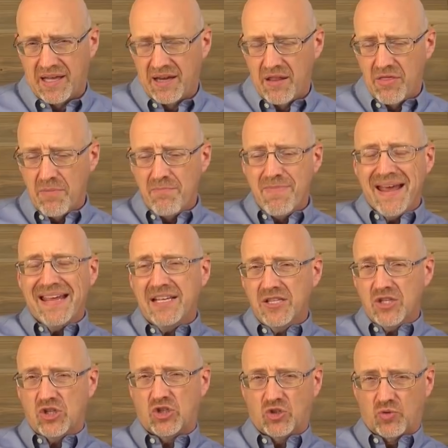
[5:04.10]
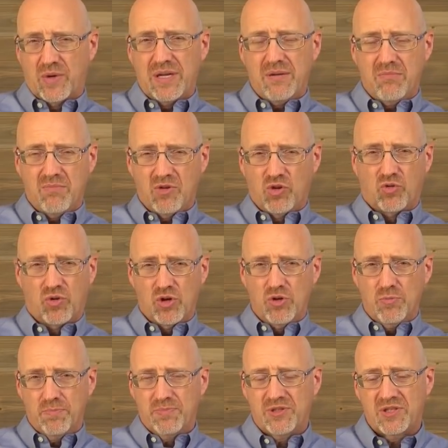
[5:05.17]
kind of the mainstream
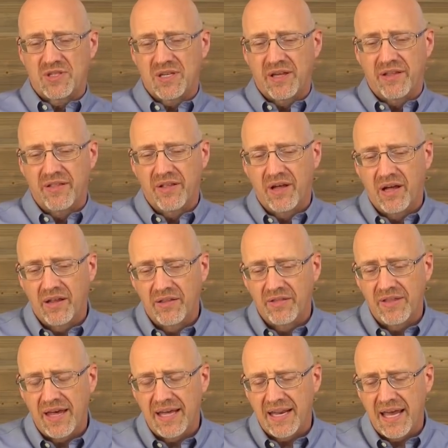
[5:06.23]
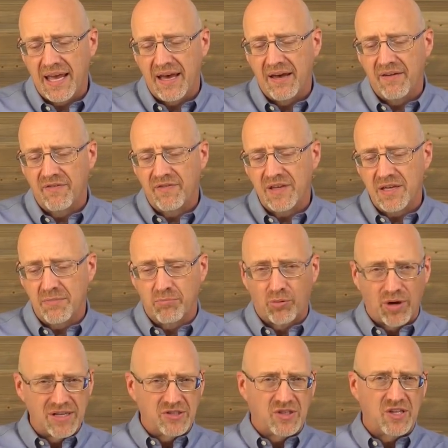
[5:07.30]
groups uh, that have
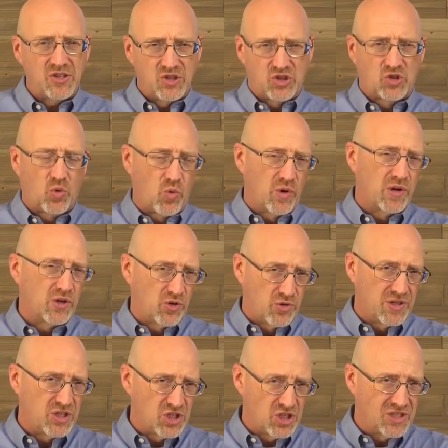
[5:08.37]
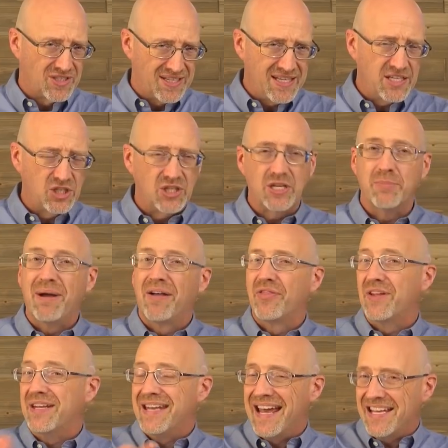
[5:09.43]
embraced historic Christian teaching about
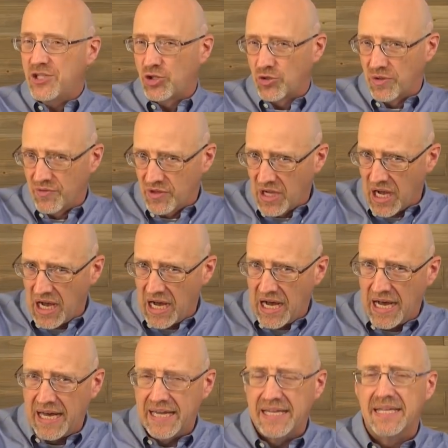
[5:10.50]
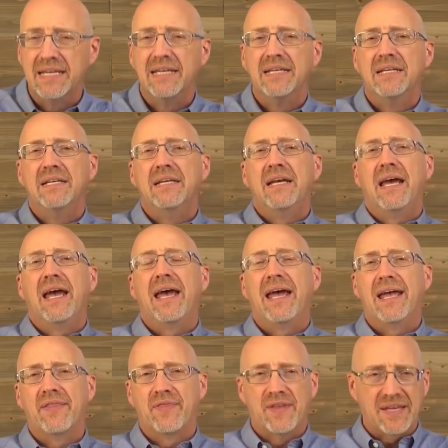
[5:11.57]
the nature of God
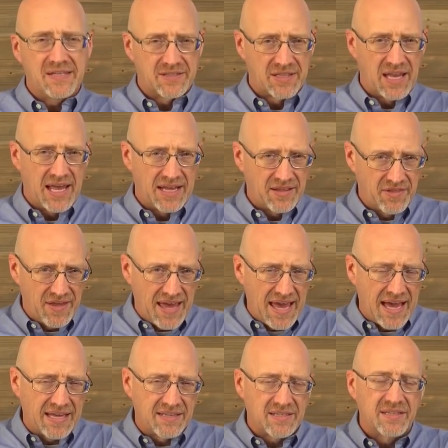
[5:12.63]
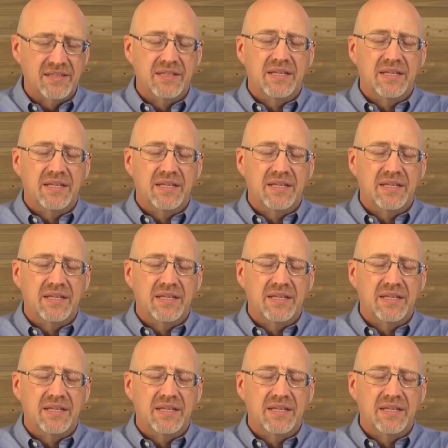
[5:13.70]
and things like that.